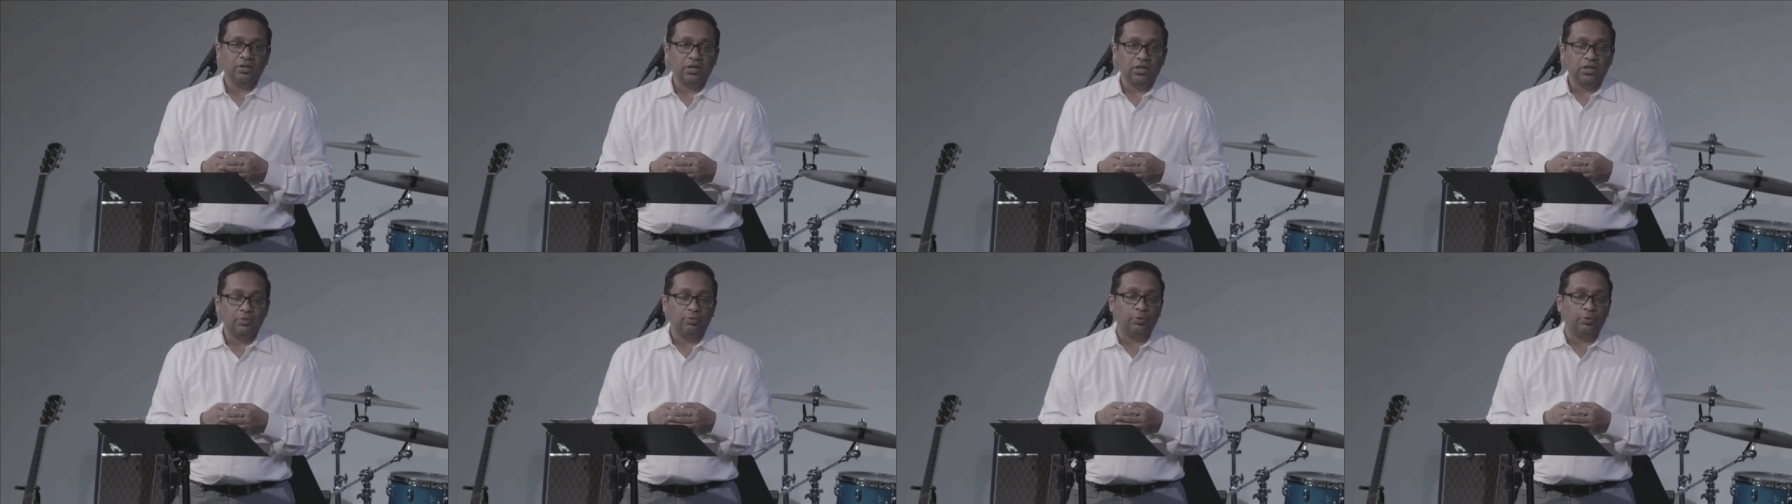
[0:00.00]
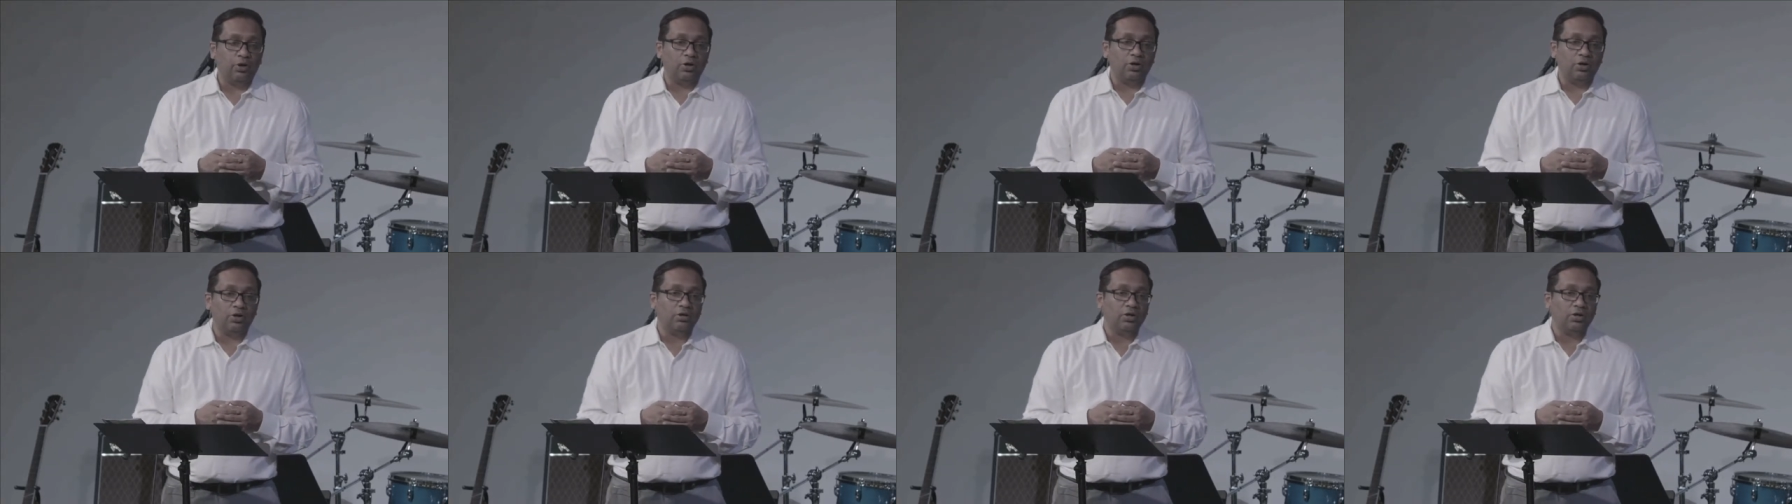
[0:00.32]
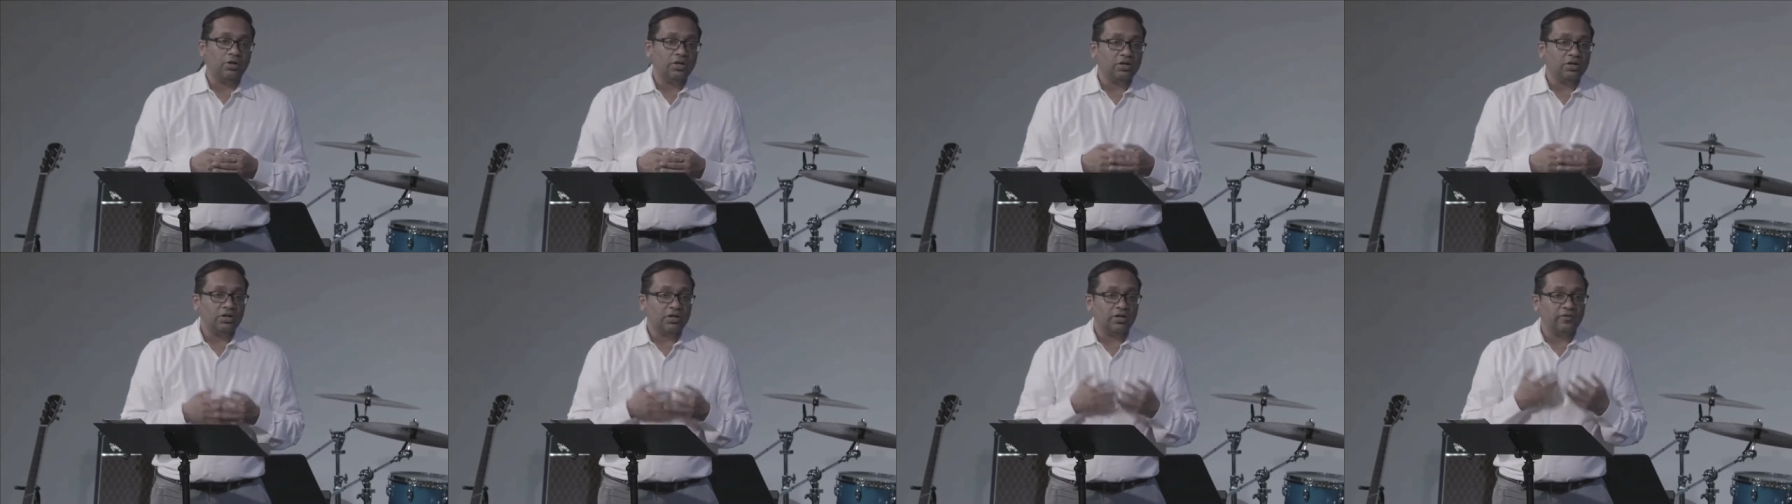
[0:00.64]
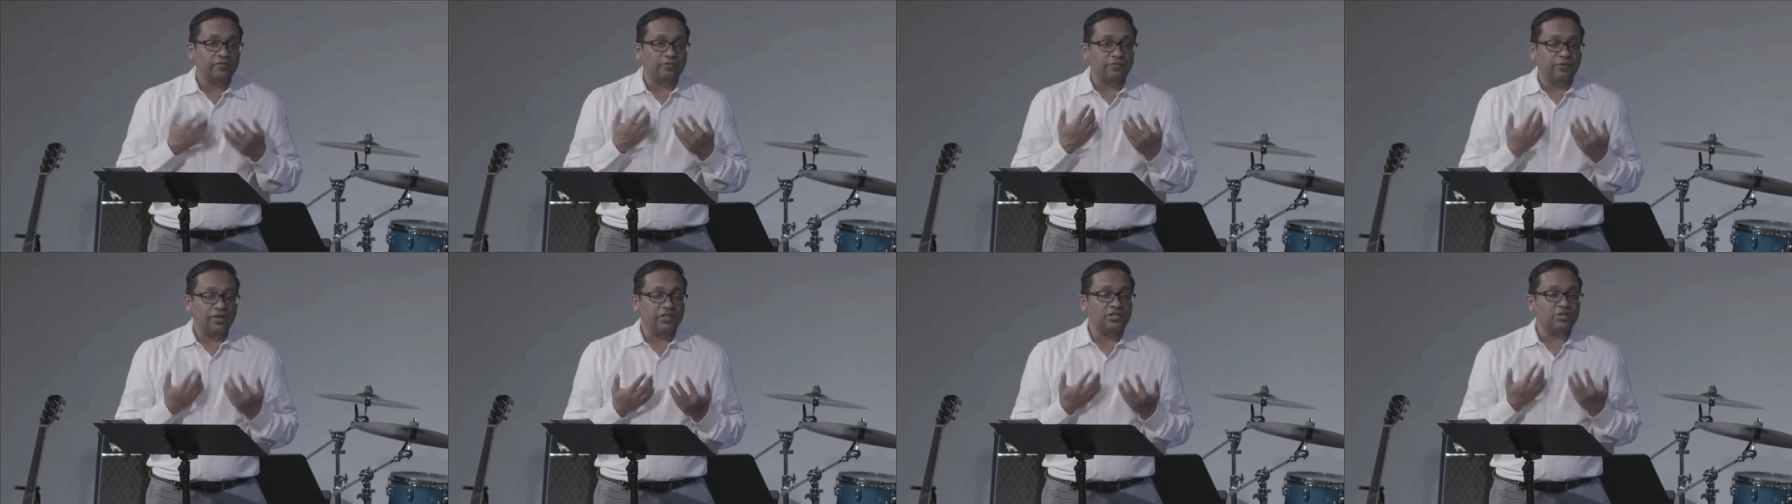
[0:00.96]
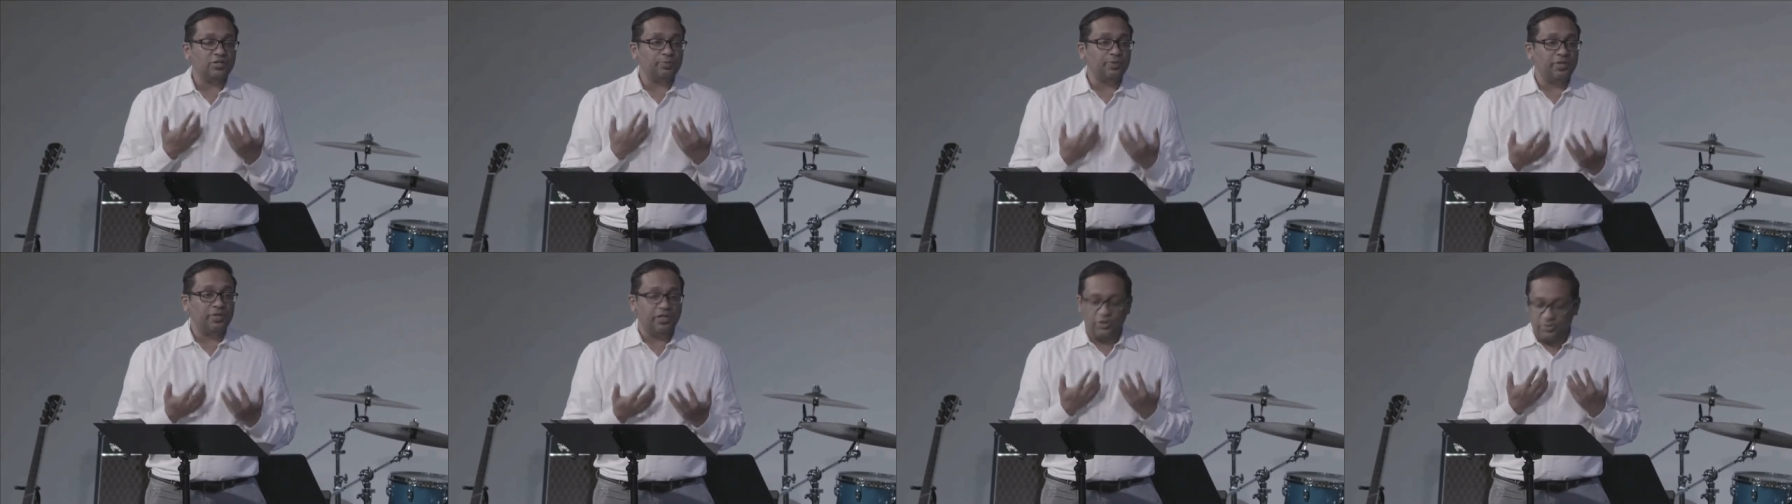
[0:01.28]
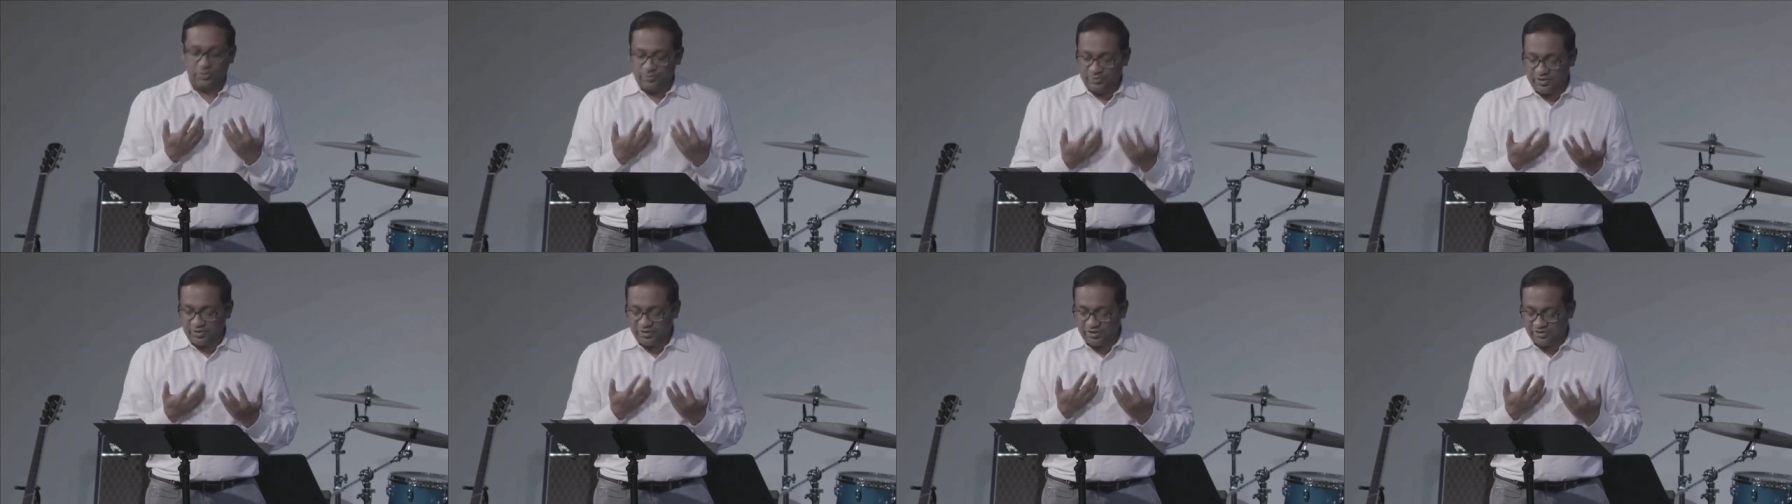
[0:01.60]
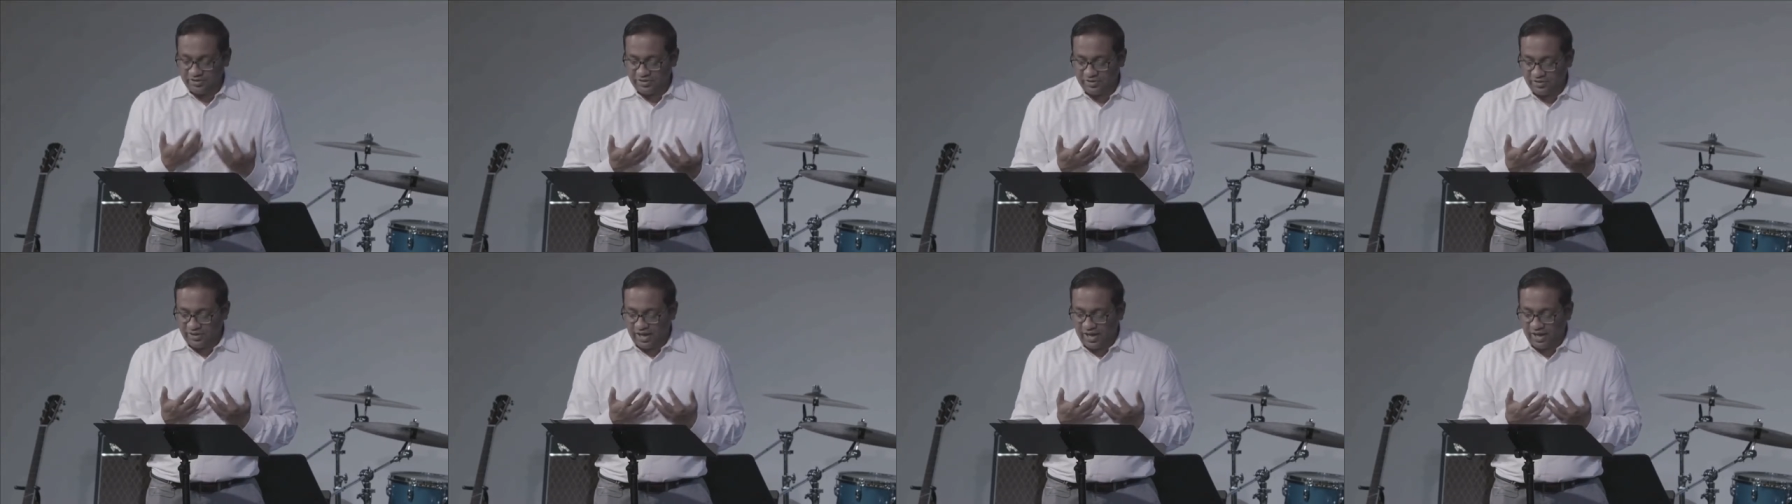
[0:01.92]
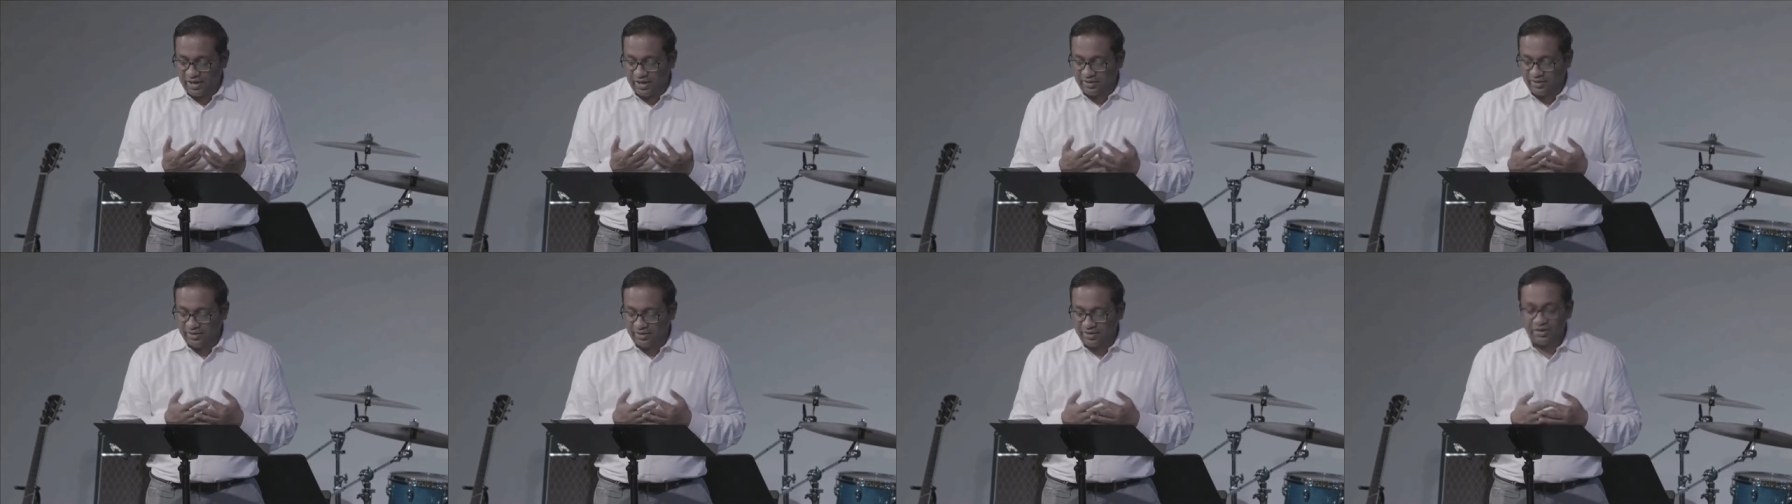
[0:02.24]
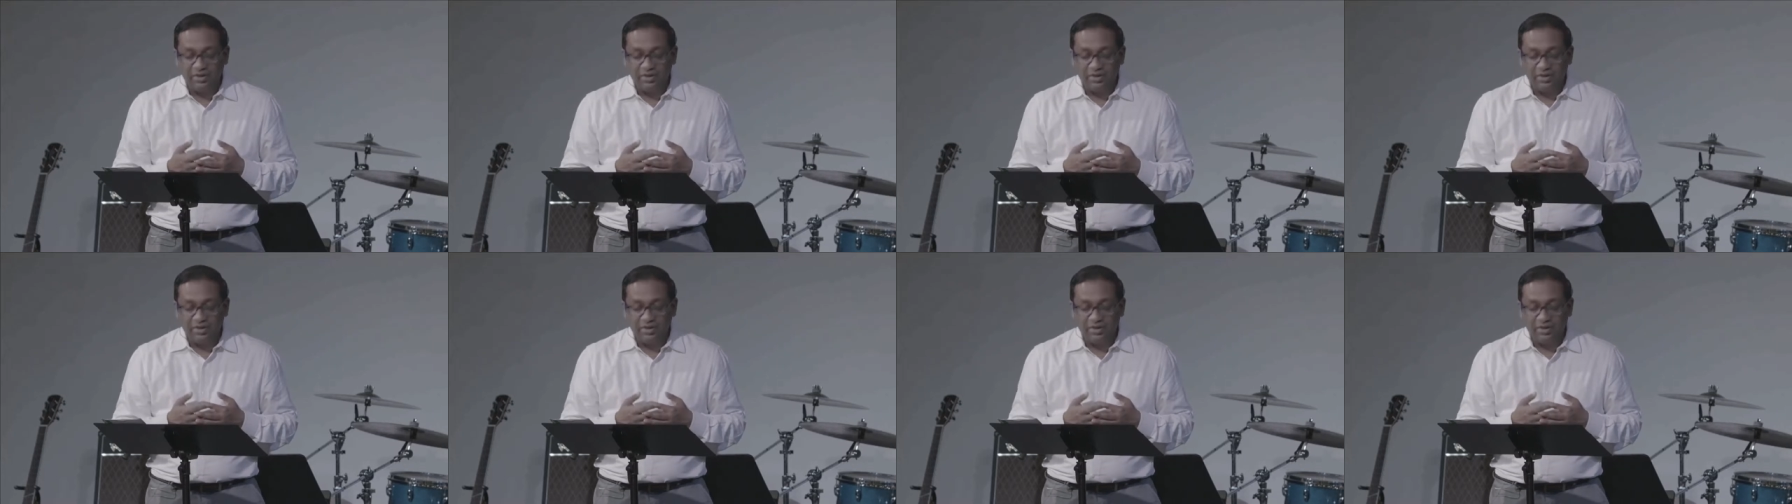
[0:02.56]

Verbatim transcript: And Paul confronts Peter because of that.